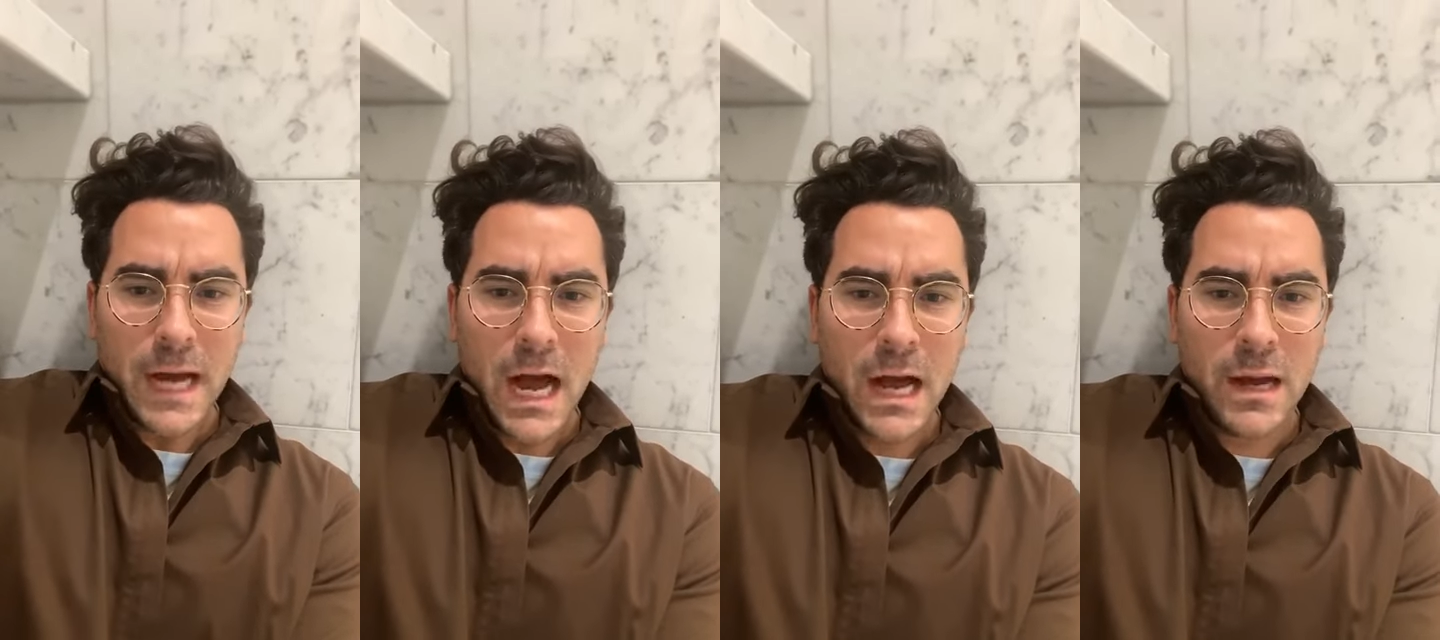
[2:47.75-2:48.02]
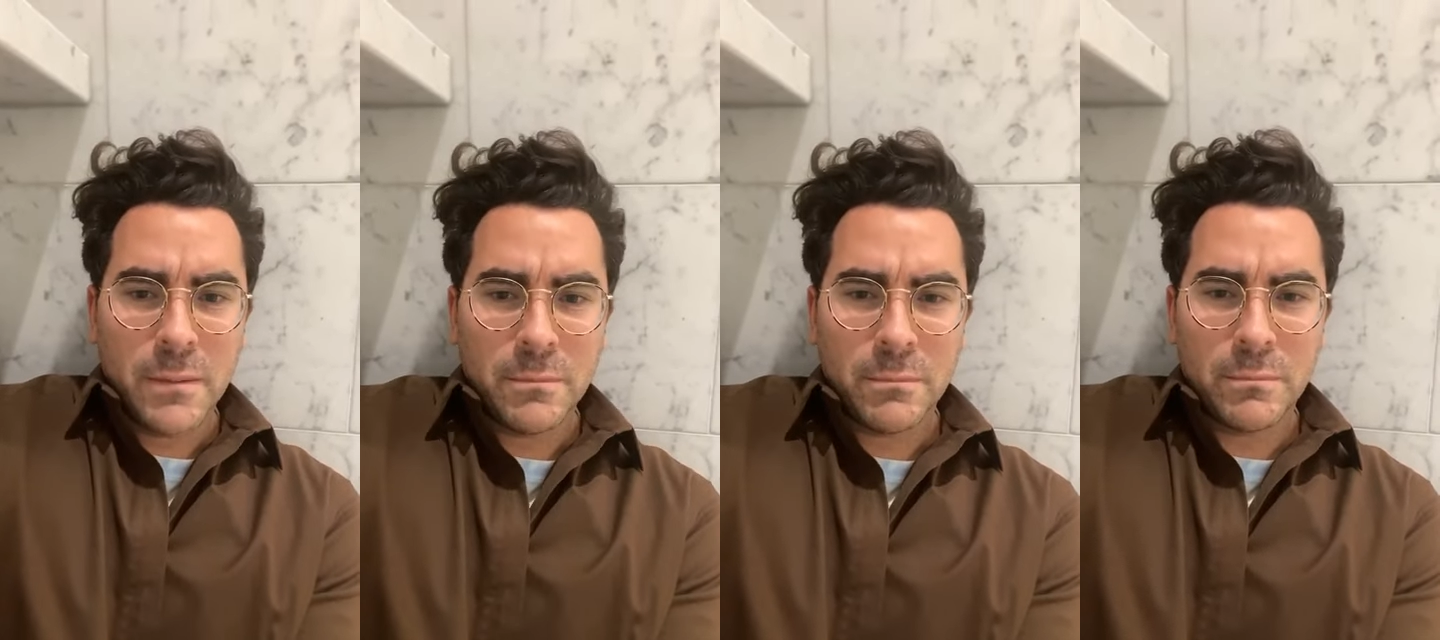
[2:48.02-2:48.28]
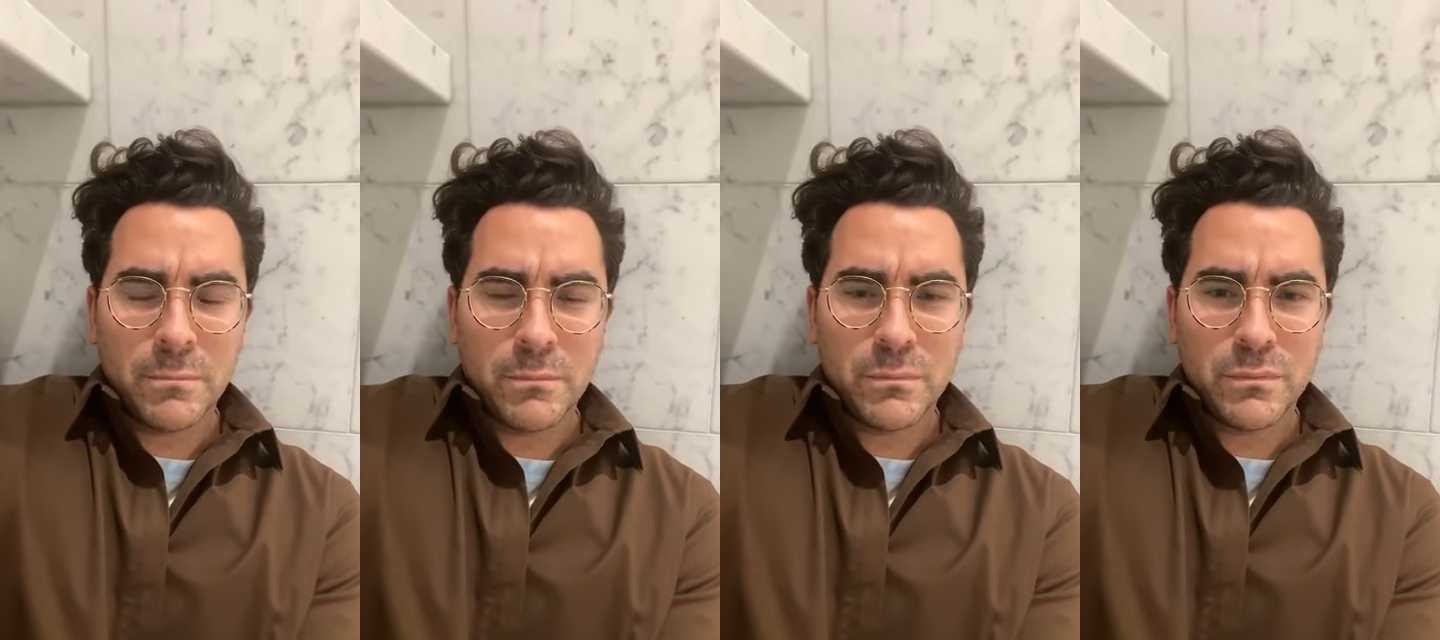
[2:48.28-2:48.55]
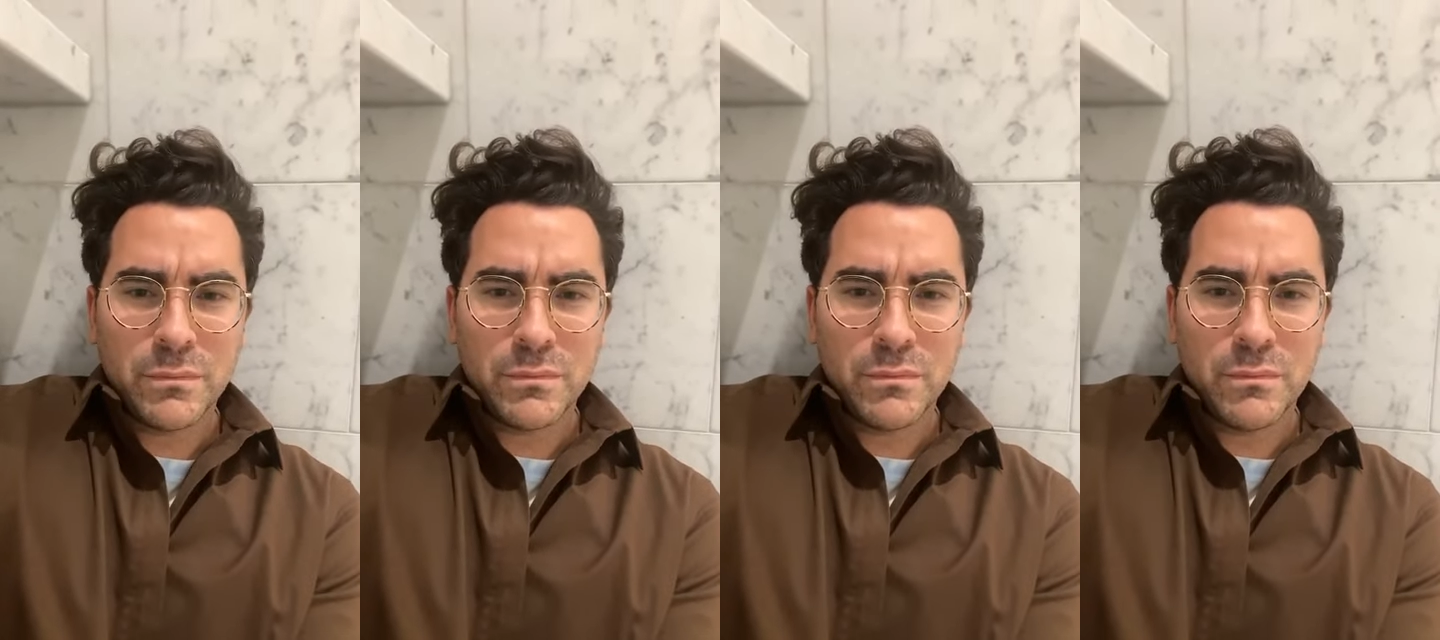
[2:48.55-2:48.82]

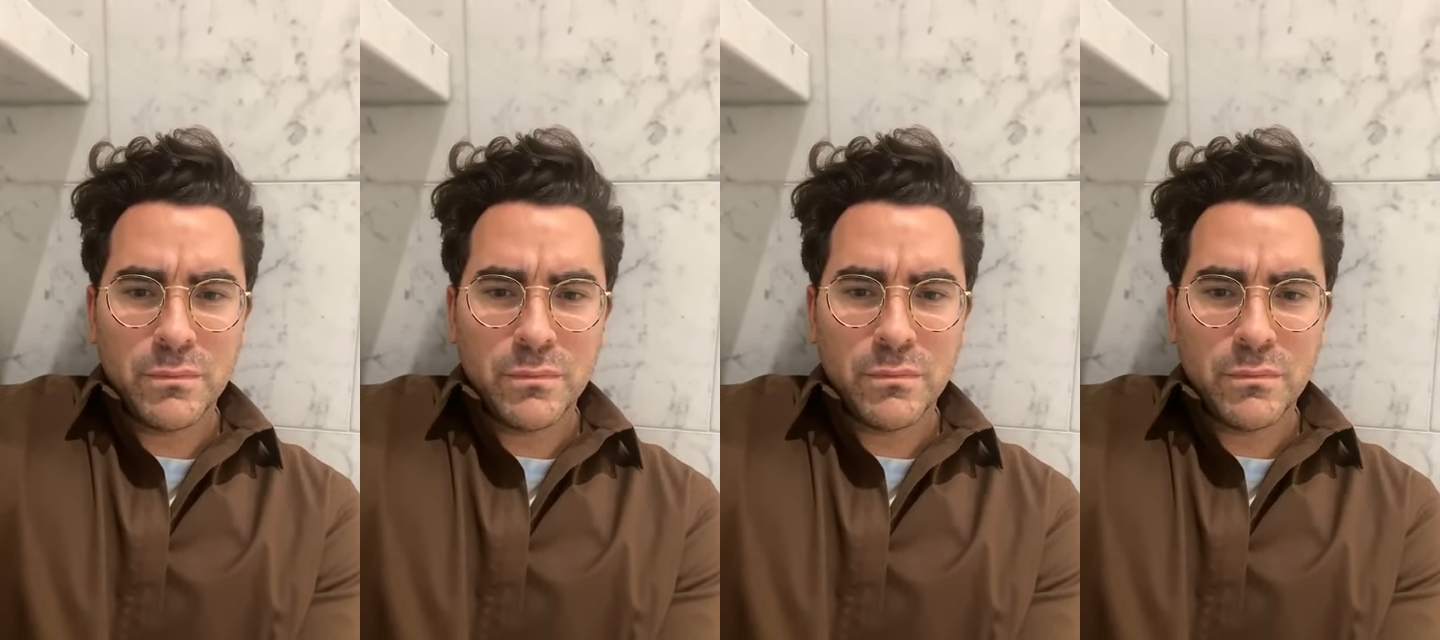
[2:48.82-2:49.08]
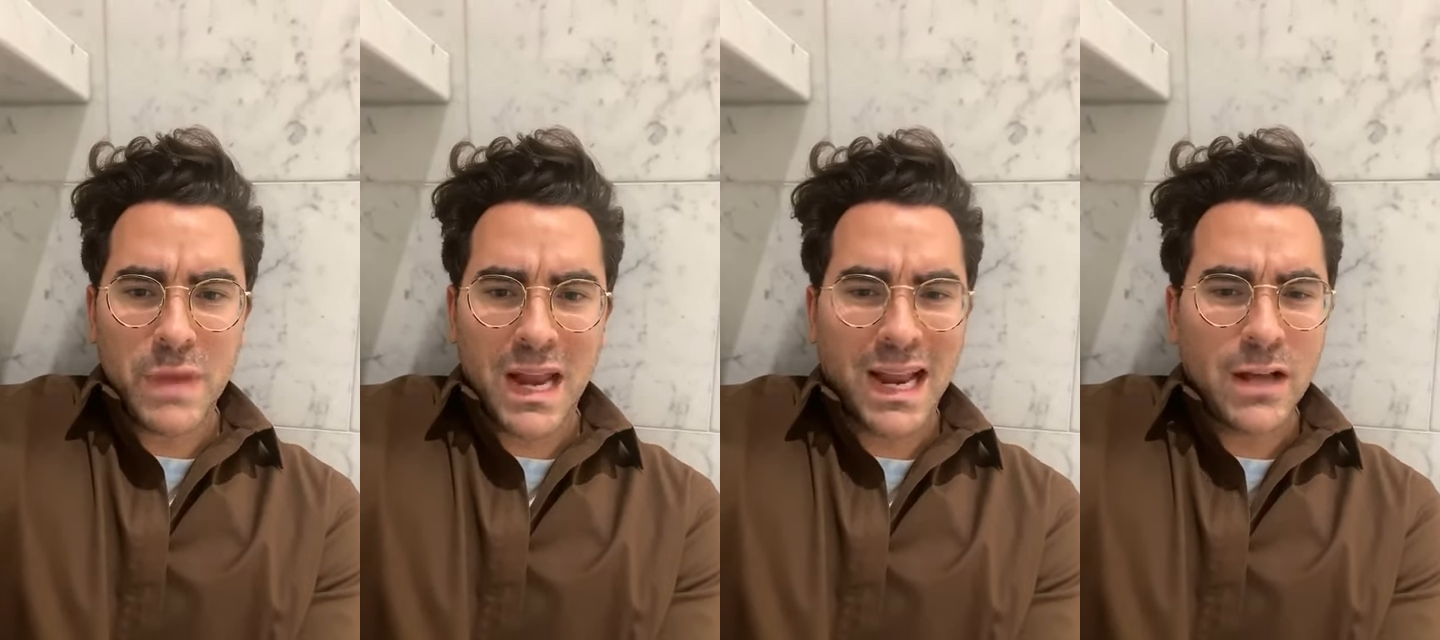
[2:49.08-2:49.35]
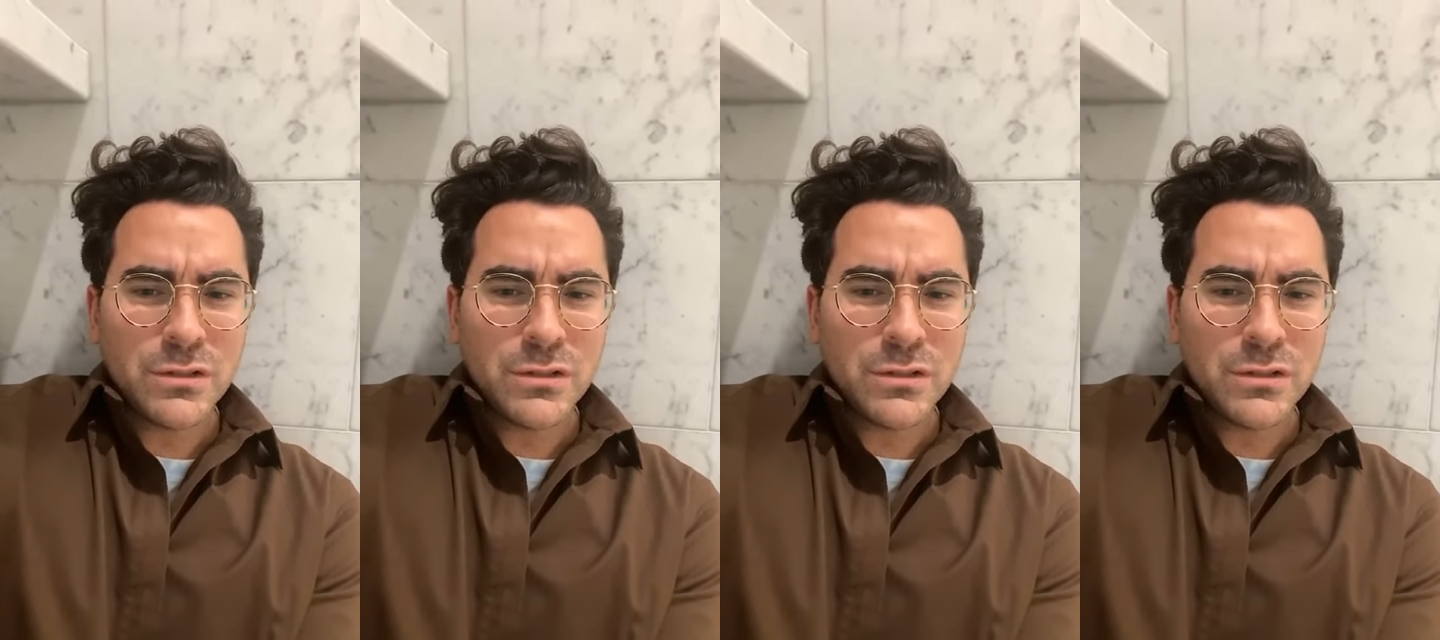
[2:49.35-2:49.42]
And I